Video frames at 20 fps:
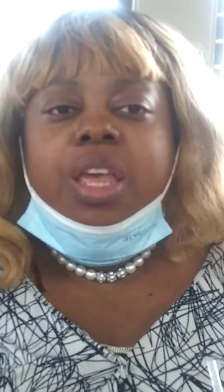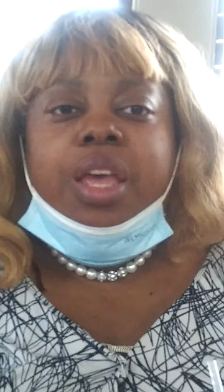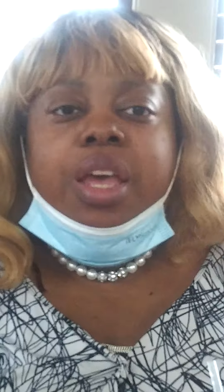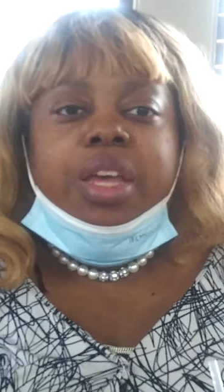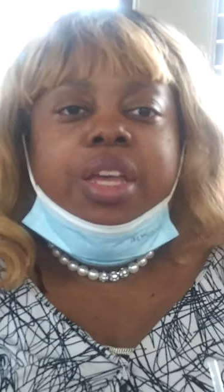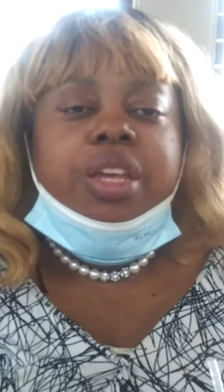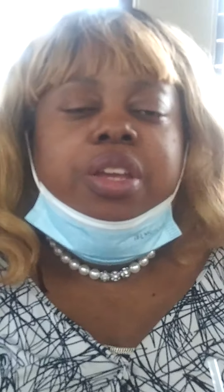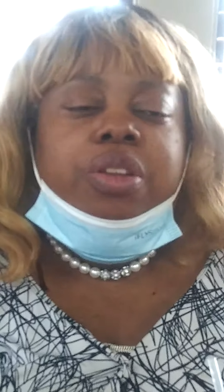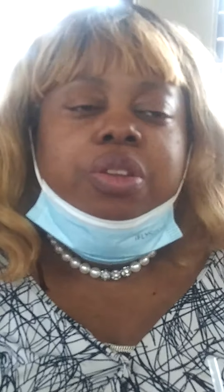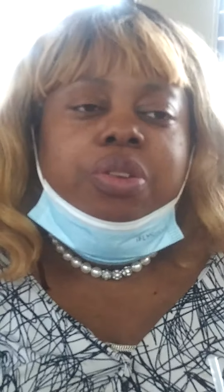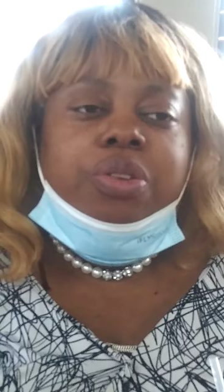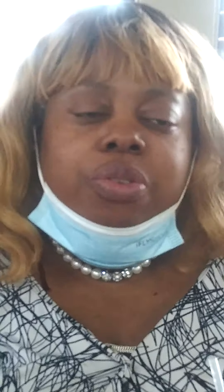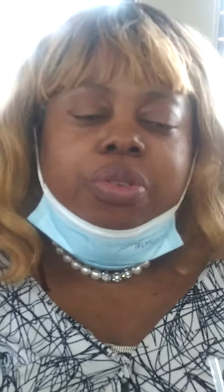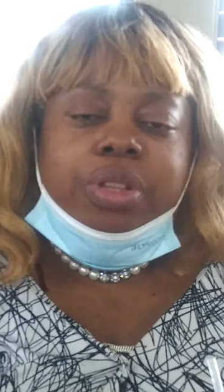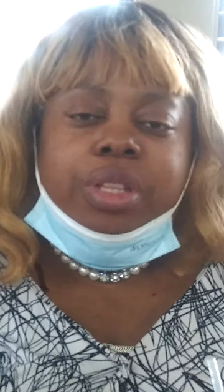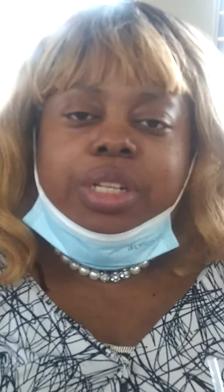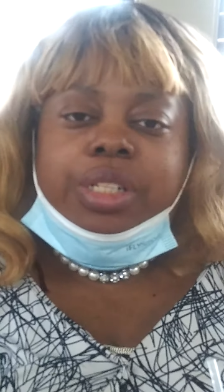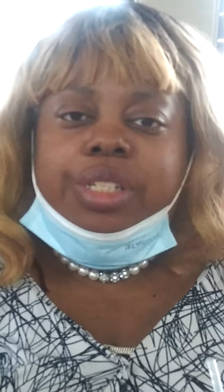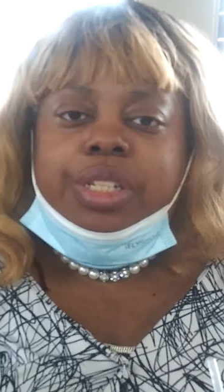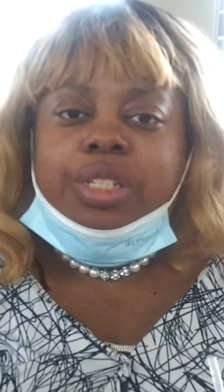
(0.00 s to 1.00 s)
and he
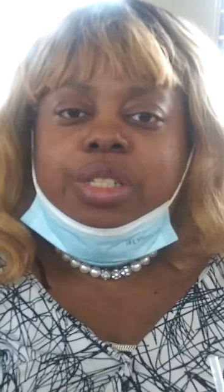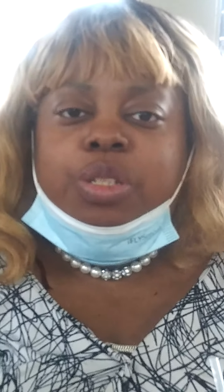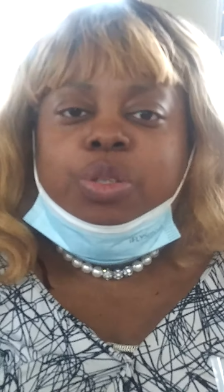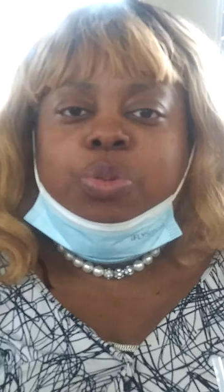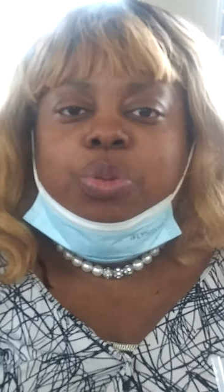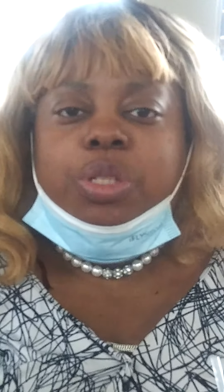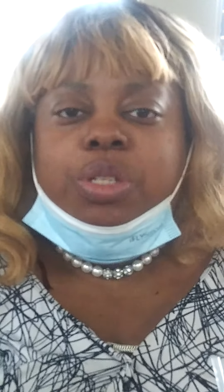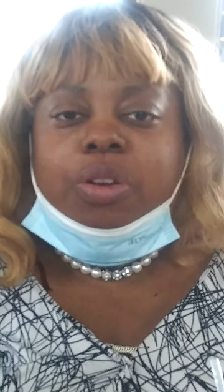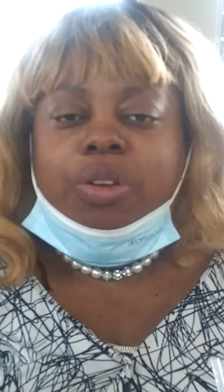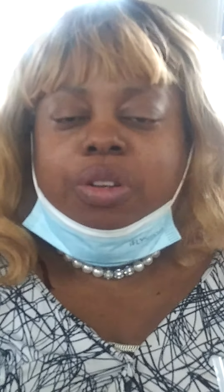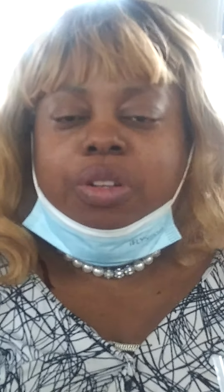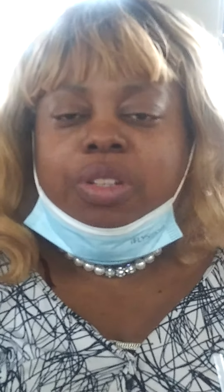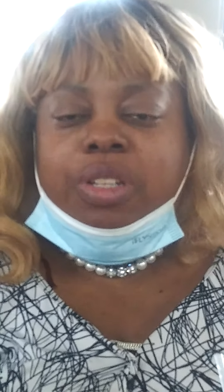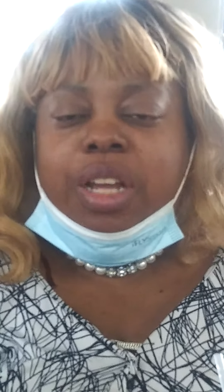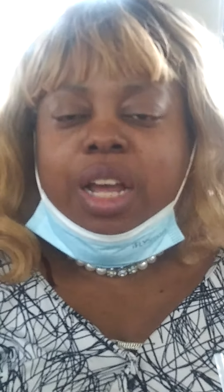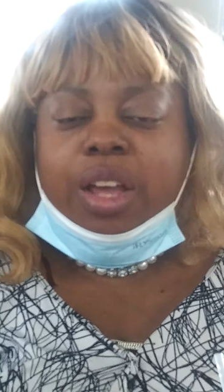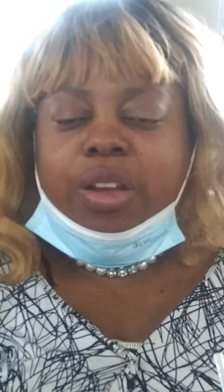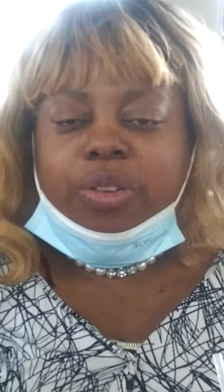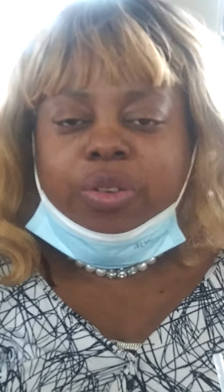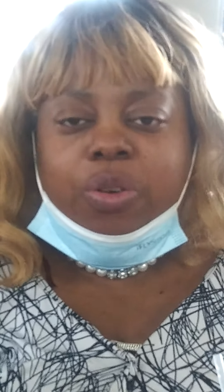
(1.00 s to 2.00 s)
knew that Jesus was going to
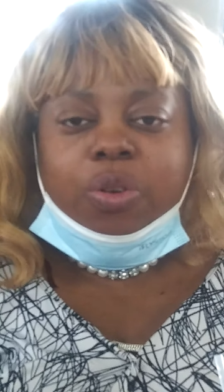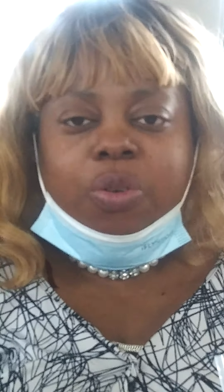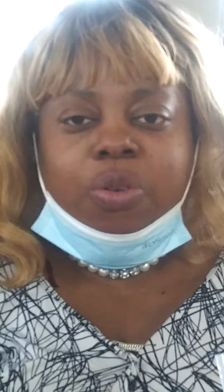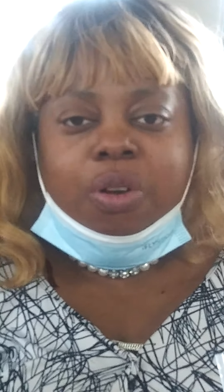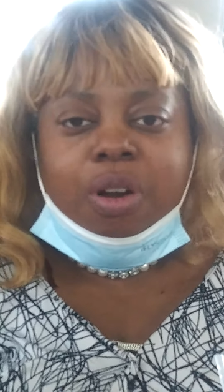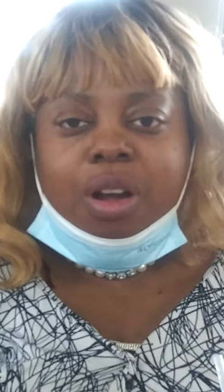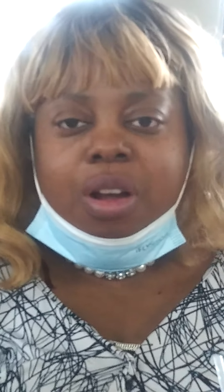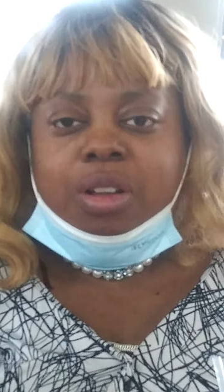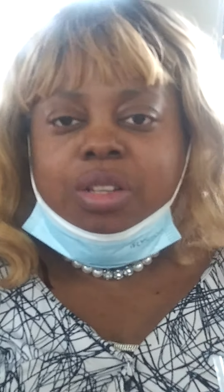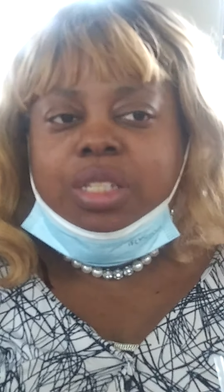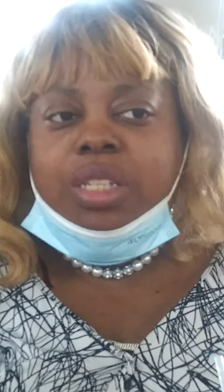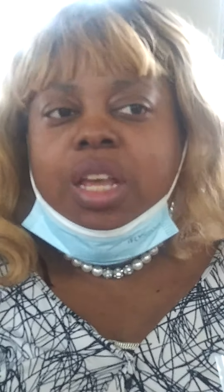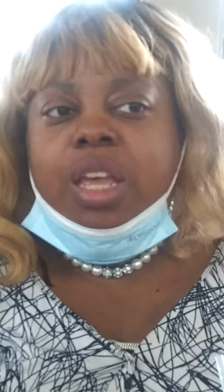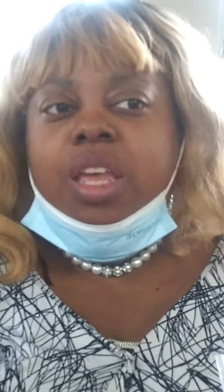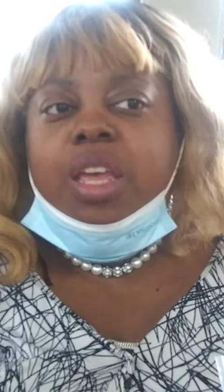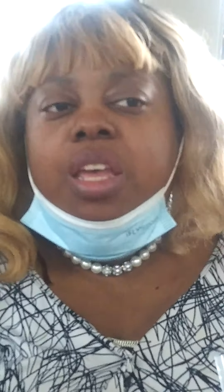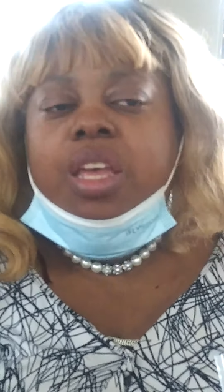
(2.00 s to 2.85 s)
die on the cross.